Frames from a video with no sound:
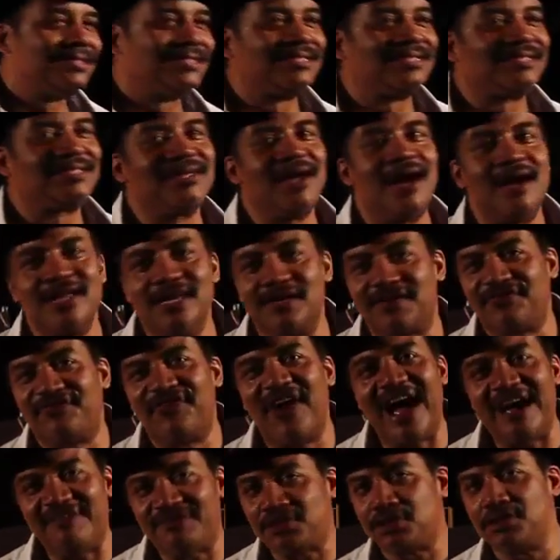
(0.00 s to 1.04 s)
So, there's
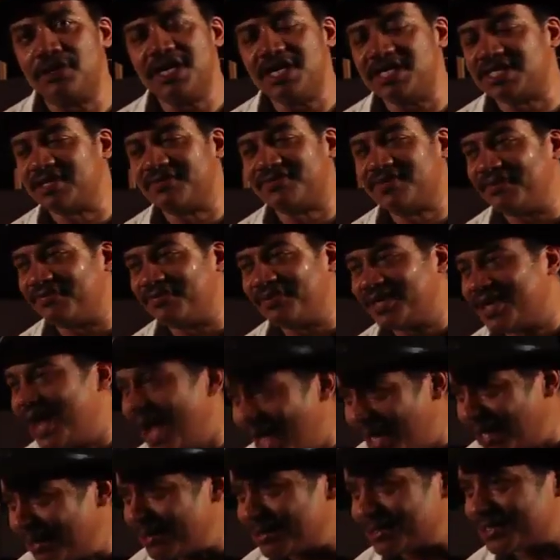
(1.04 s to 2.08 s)
5 trees of different
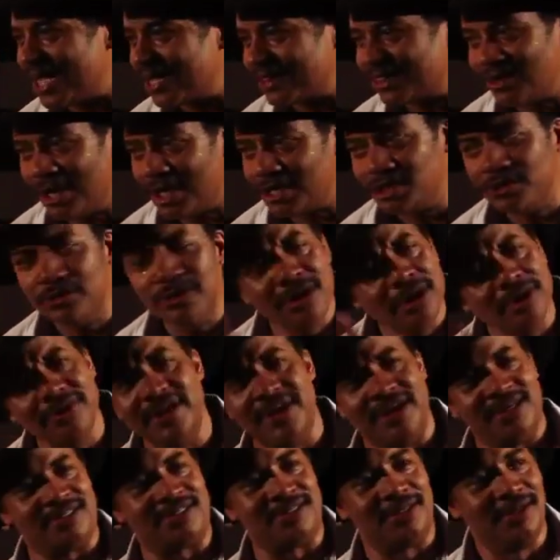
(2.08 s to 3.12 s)
colors. I thought you knew
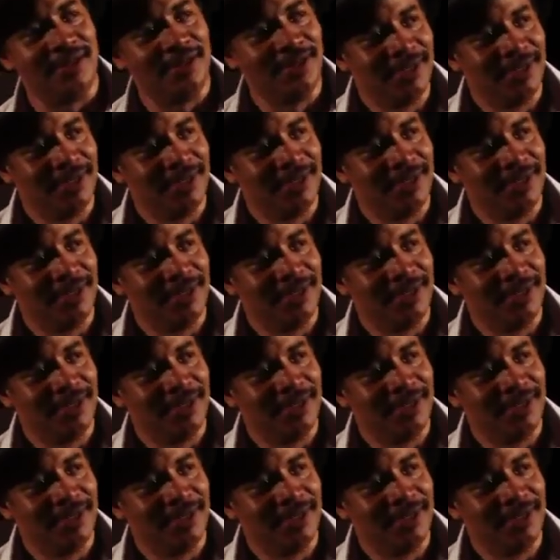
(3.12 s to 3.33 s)
this.